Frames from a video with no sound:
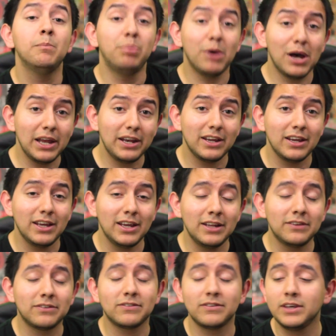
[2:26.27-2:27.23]
but
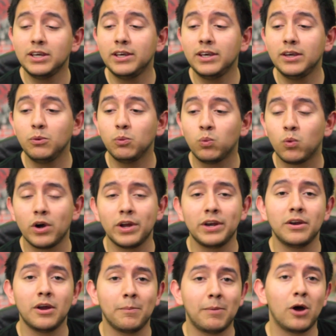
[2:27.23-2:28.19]
it's the
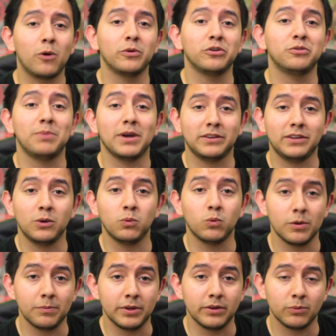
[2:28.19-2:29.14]
one about respecting
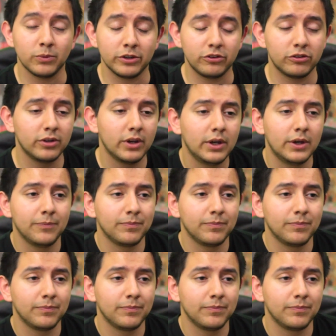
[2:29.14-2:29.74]
women, which